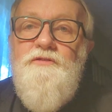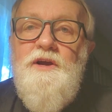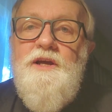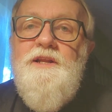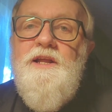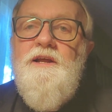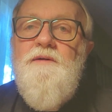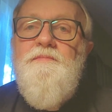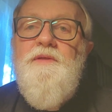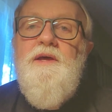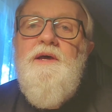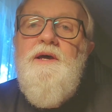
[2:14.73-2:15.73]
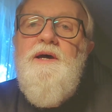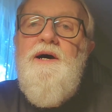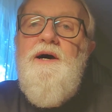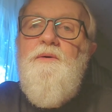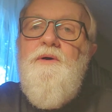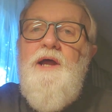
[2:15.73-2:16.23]
a friend at a,
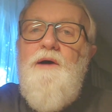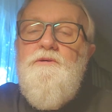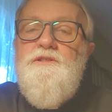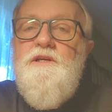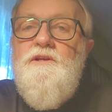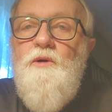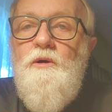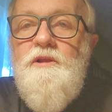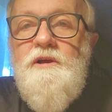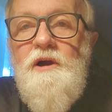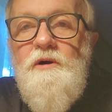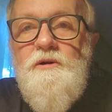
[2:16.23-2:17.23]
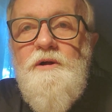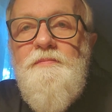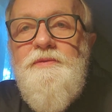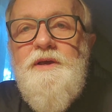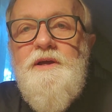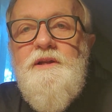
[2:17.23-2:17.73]
uh, when I was in North Dakota
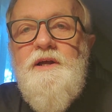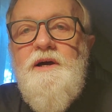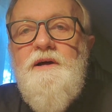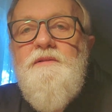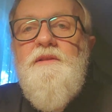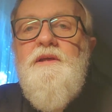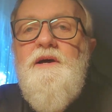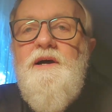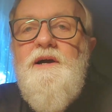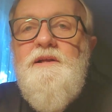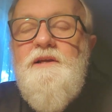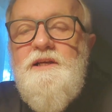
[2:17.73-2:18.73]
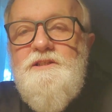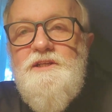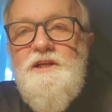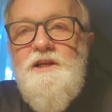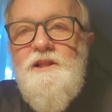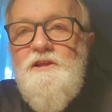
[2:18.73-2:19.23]
in, uh, uh, as
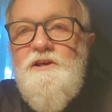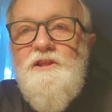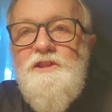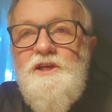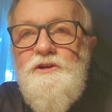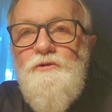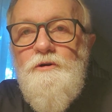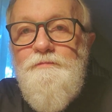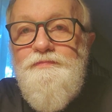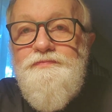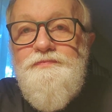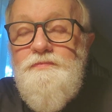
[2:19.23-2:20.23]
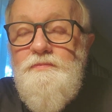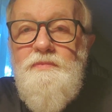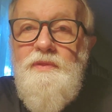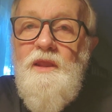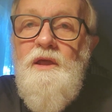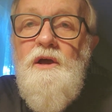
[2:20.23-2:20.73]
dean of the cathedral
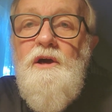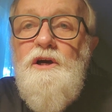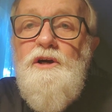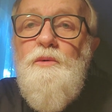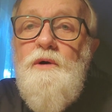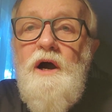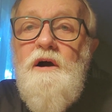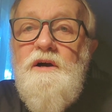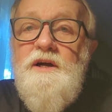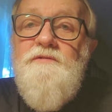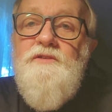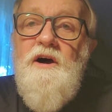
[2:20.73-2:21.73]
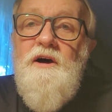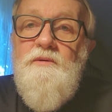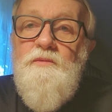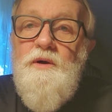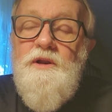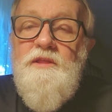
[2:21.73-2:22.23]
who uh, lived
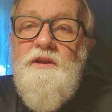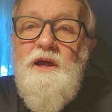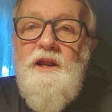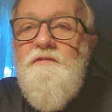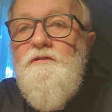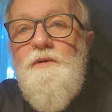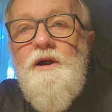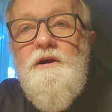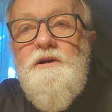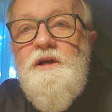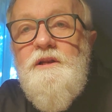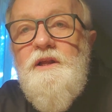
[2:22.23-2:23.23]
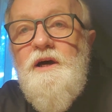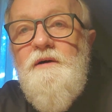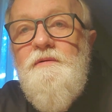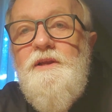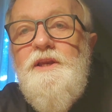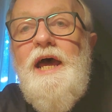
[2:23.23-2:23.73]
on one of the Native American
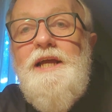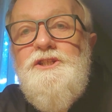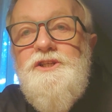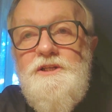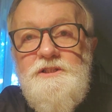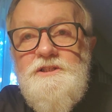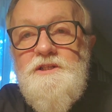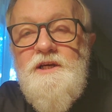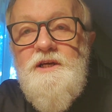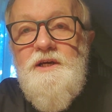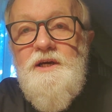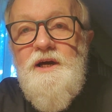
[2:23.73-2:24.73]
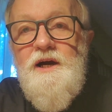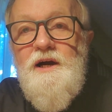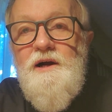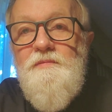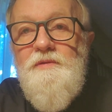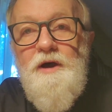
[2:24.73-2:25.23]
uh, nations
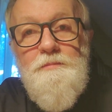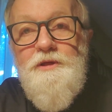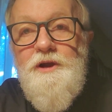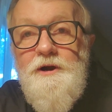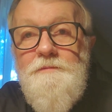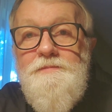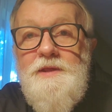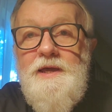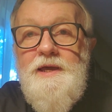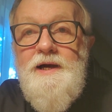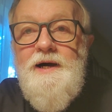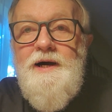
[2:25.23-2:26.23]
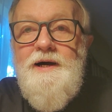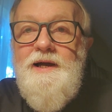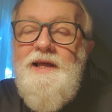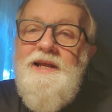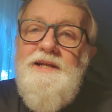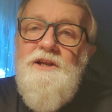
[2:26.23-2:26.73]
uh, up there.
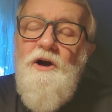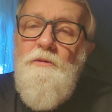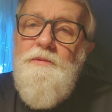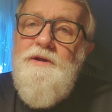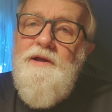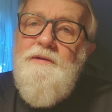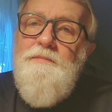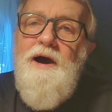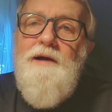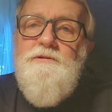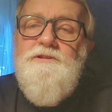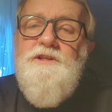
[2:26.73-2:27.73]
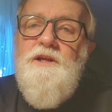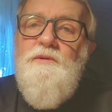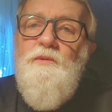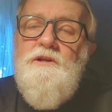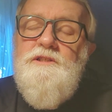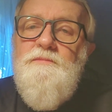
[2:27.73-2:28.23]
and he told me at a Bible study
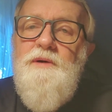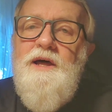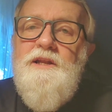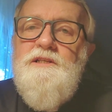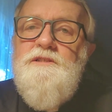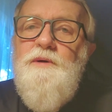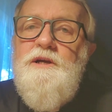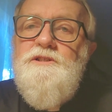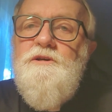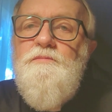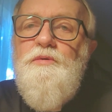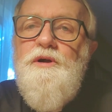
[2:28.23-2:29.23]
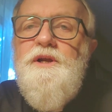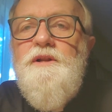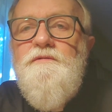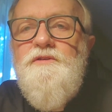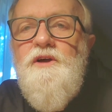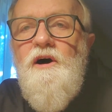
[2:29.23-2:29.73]
once about a special
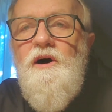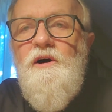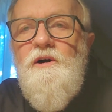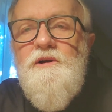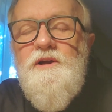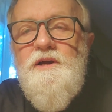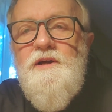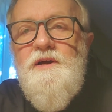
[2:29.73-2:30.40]
breed of dog